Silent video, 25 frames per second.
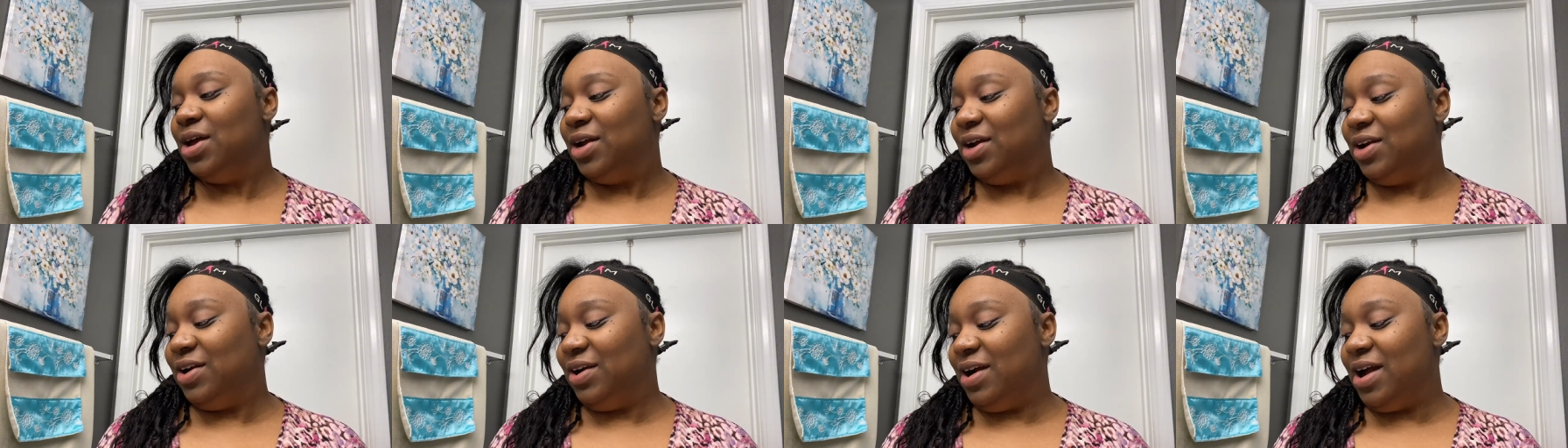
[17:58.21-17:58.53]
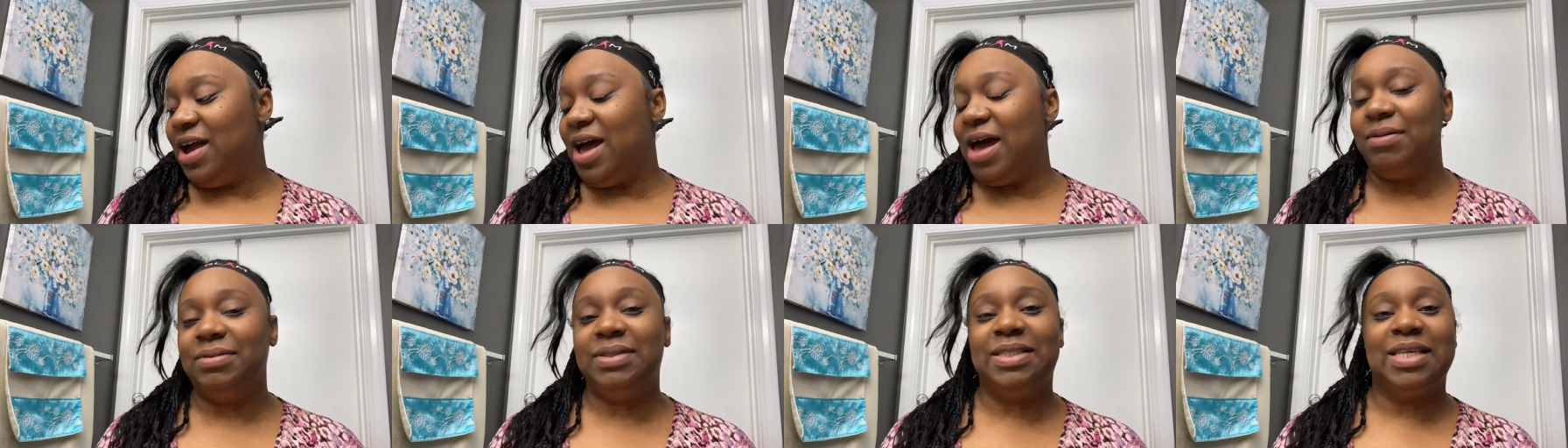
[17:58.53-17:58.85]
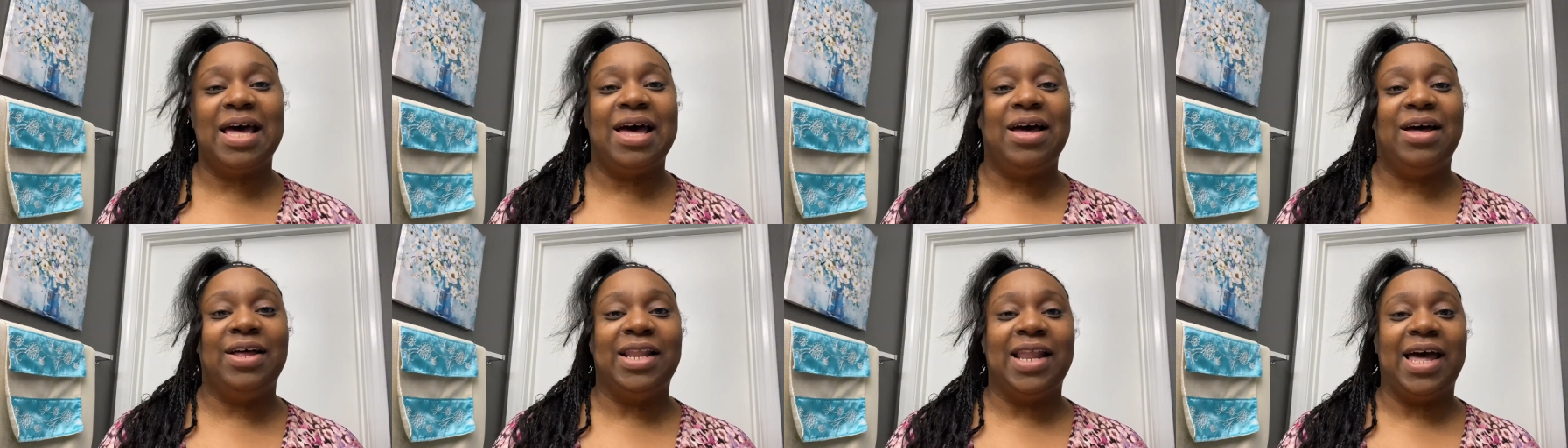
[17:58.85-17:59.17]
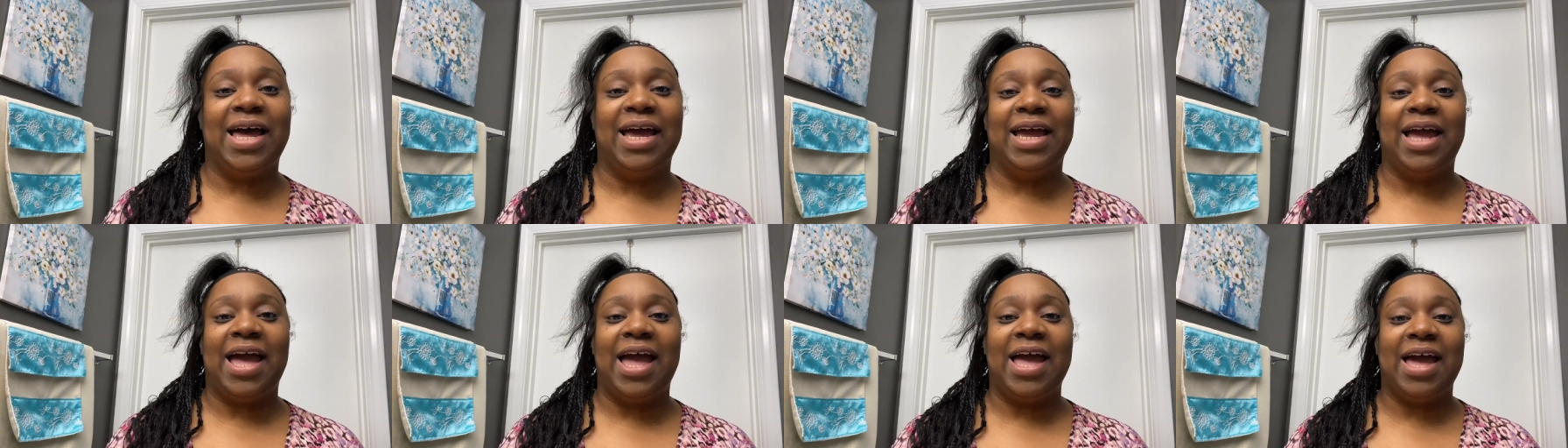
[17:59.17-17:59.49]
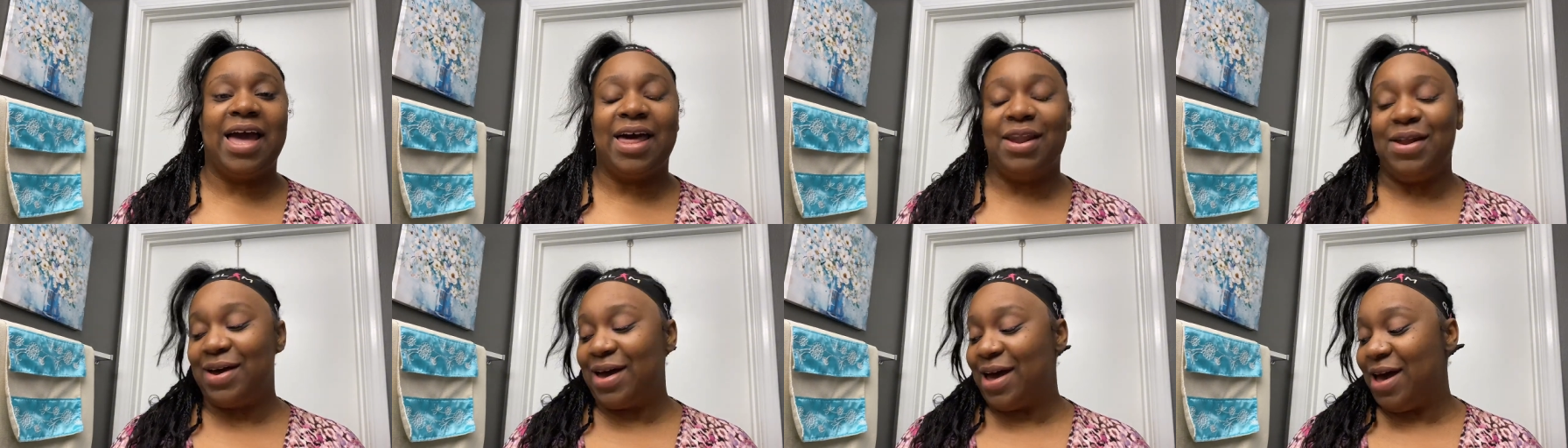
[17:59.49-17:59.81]
Girl, I was all like, I ain't
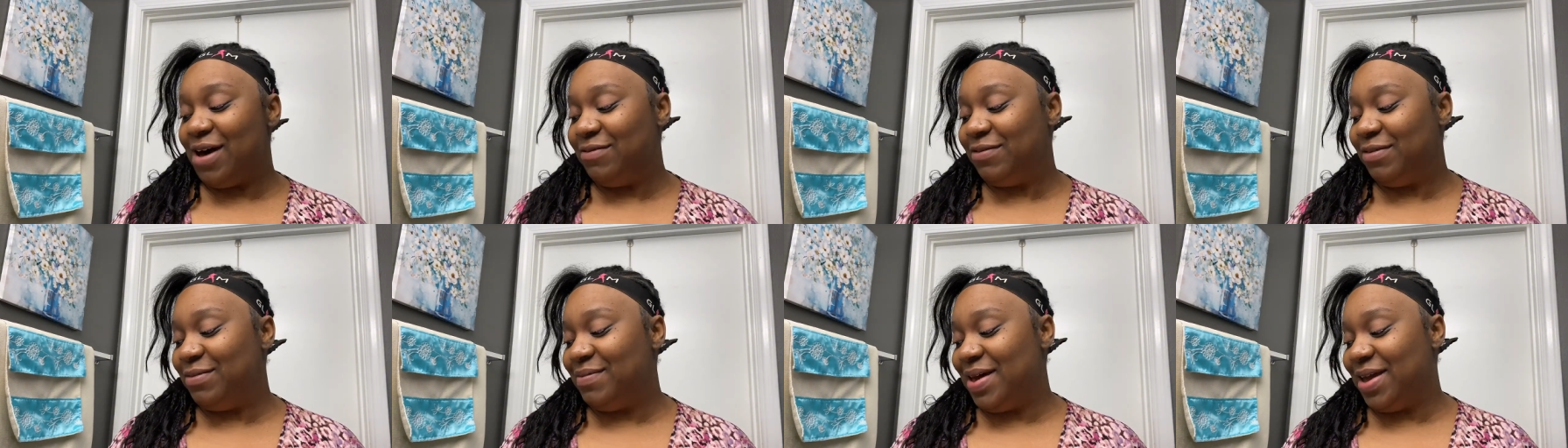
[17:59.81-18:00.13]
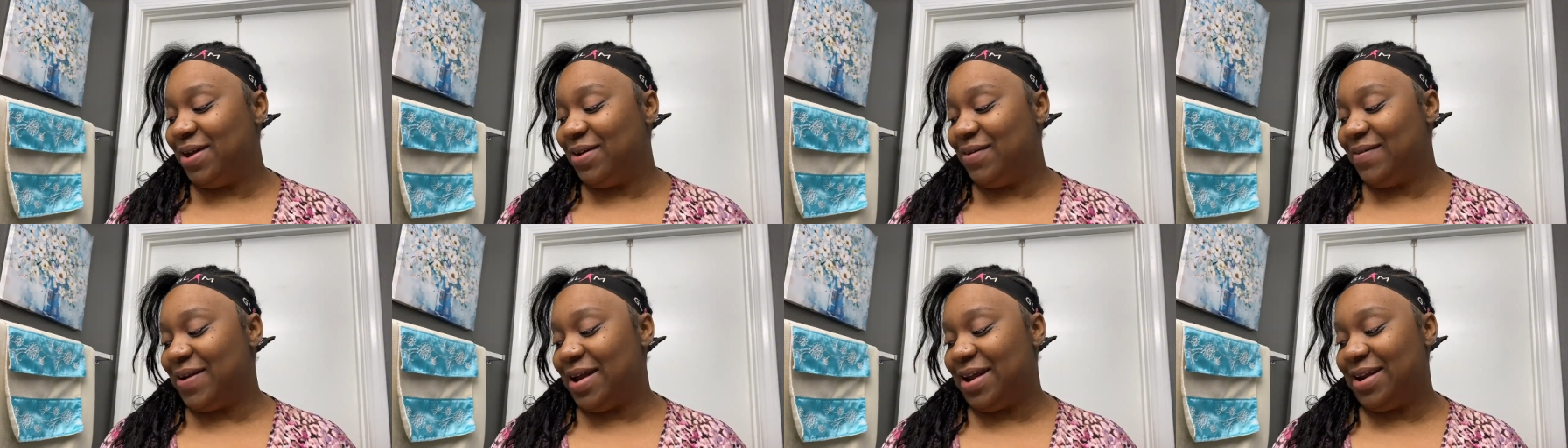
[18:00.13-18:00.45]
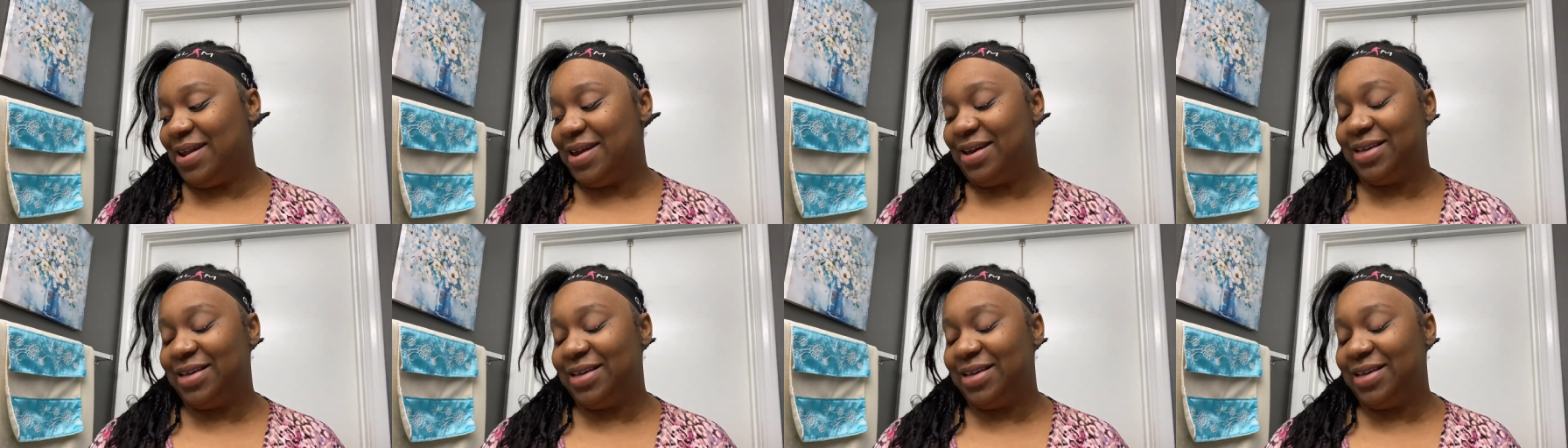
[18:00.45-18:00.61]
got no coffee maker right now